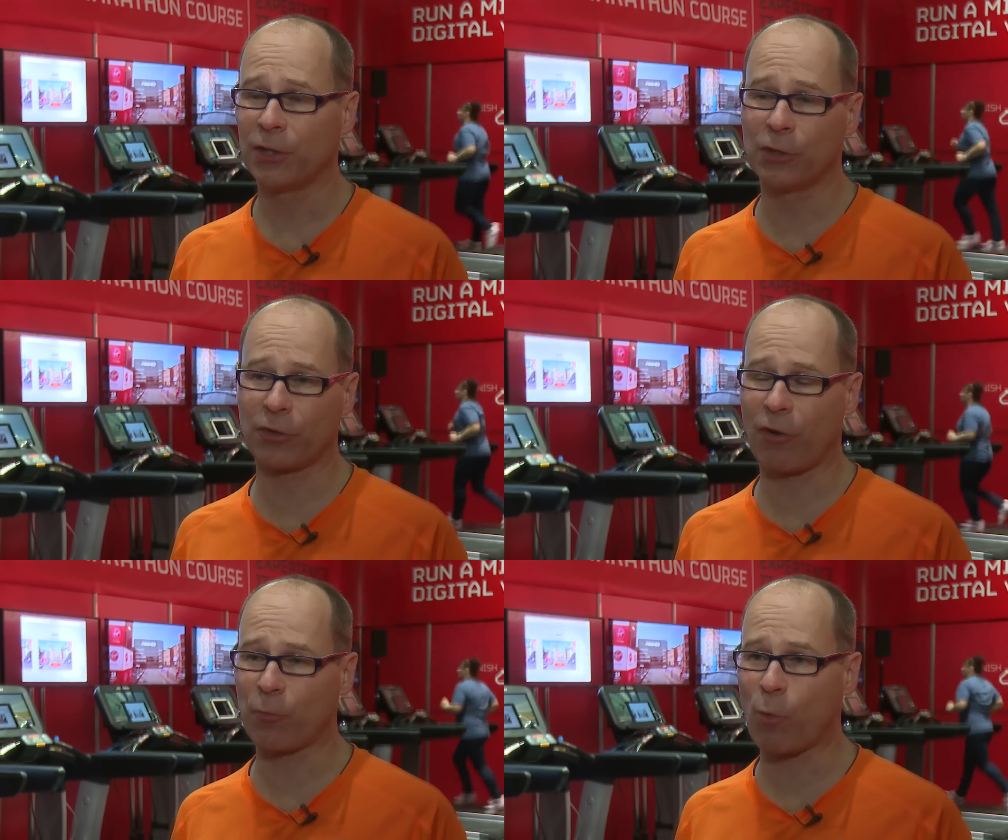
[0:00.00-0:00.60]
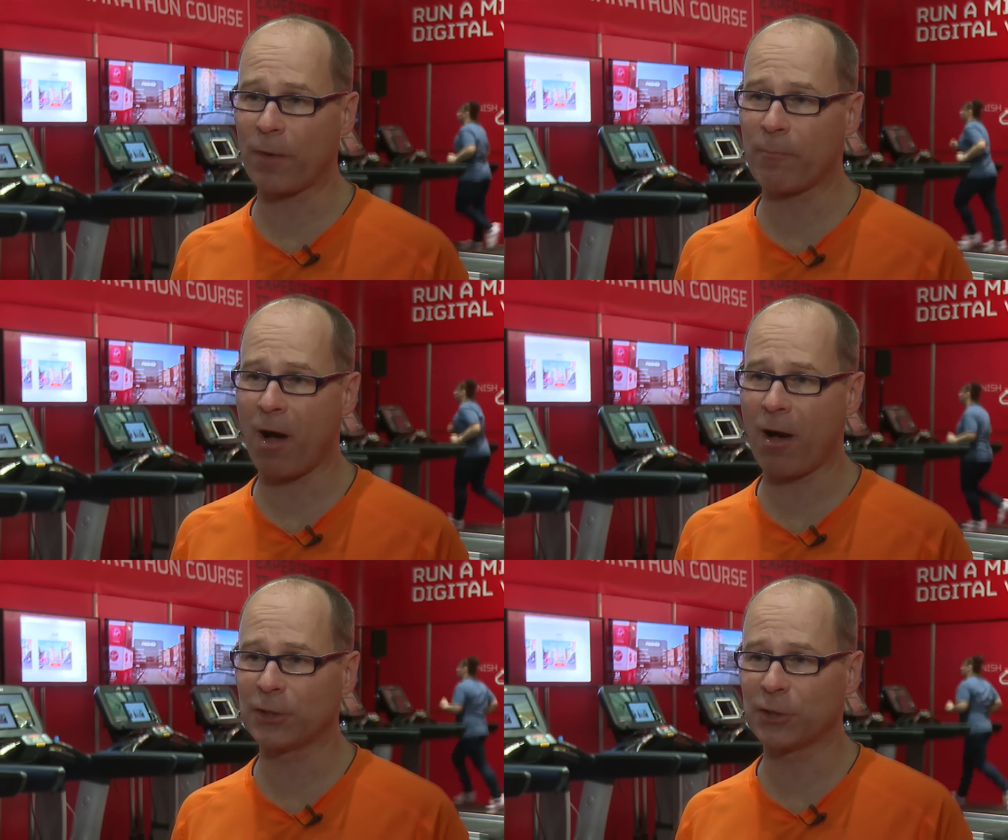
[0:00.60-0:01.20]
You could run 1
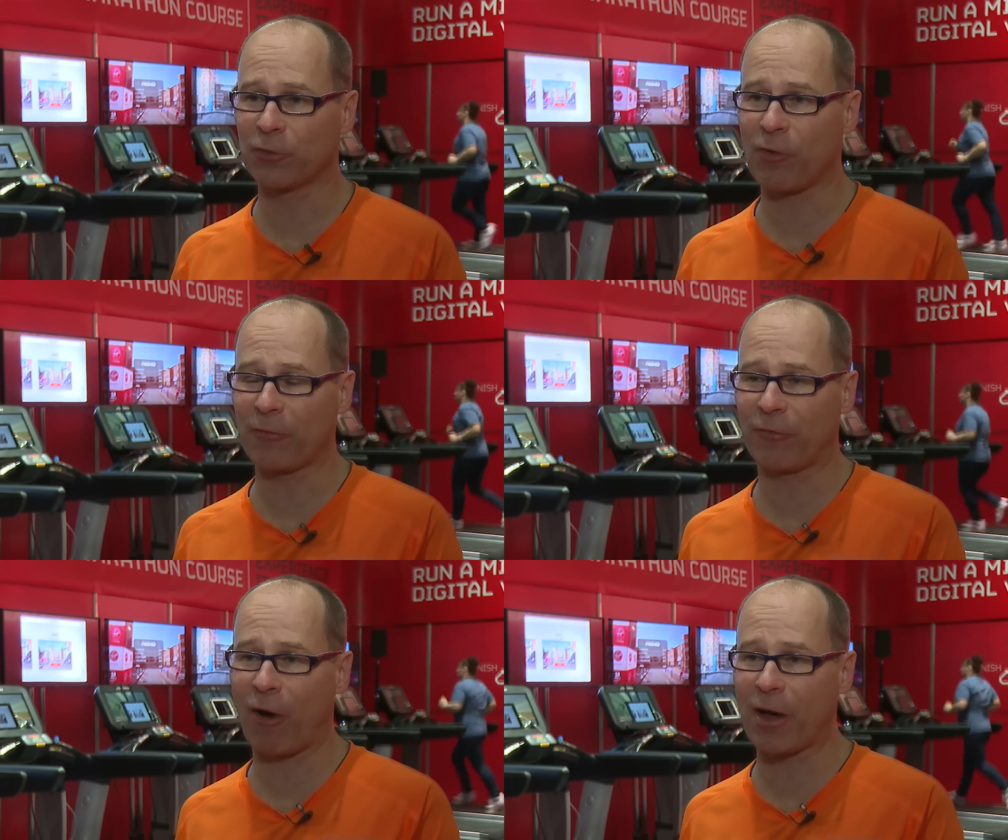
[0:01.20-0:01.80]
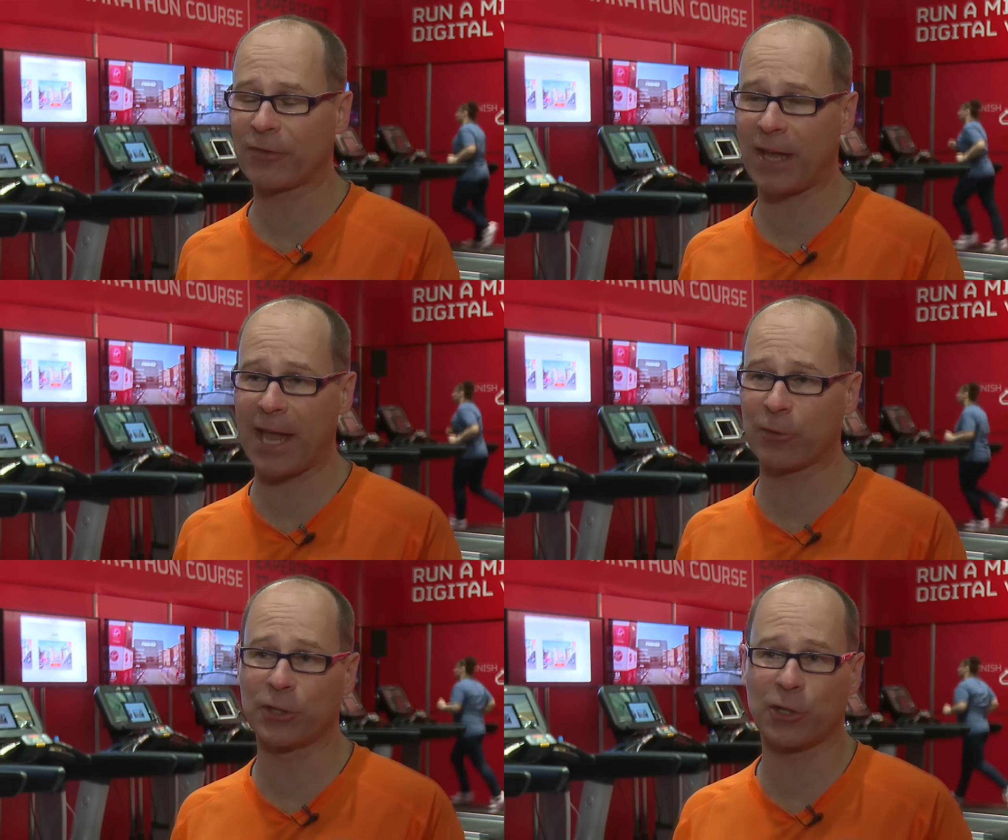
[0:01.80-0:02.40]
mile, you could run
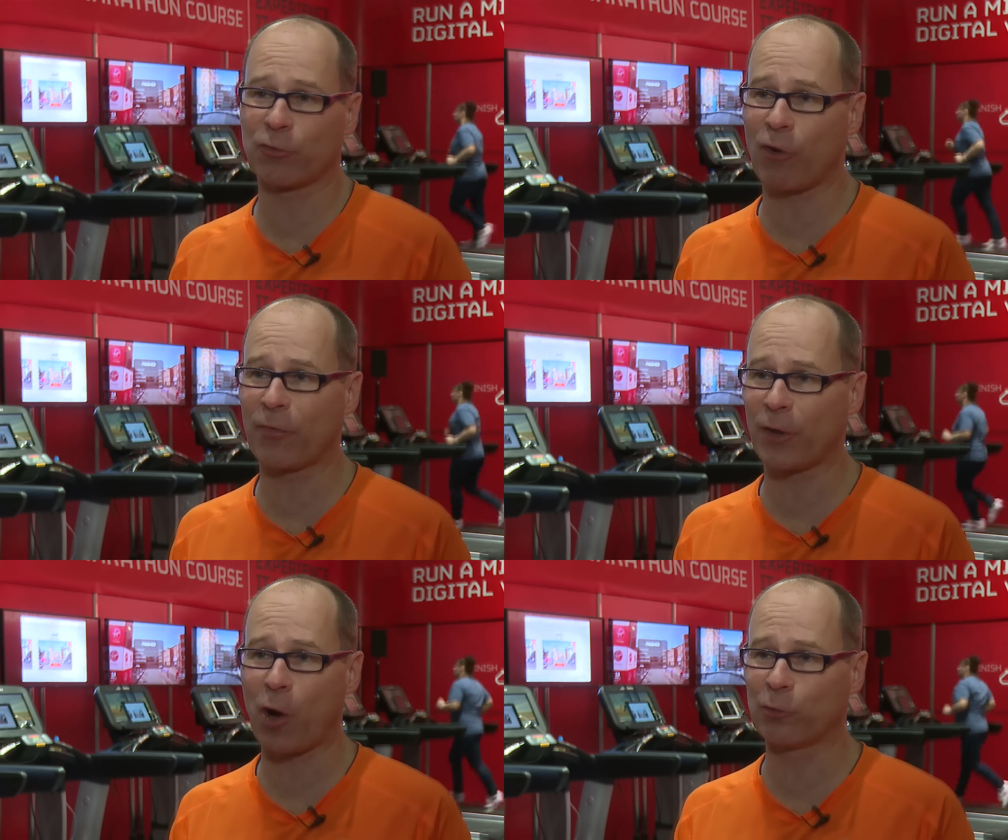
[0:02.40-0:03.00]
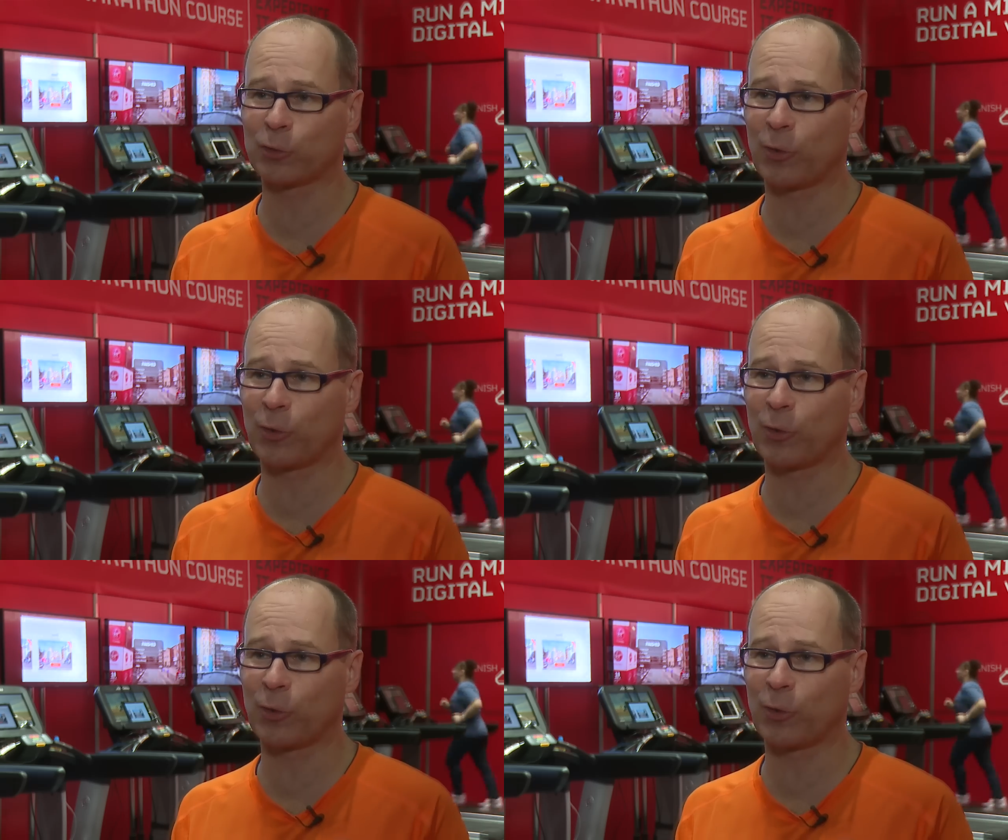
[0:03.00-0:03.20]
5K, or you could run the whole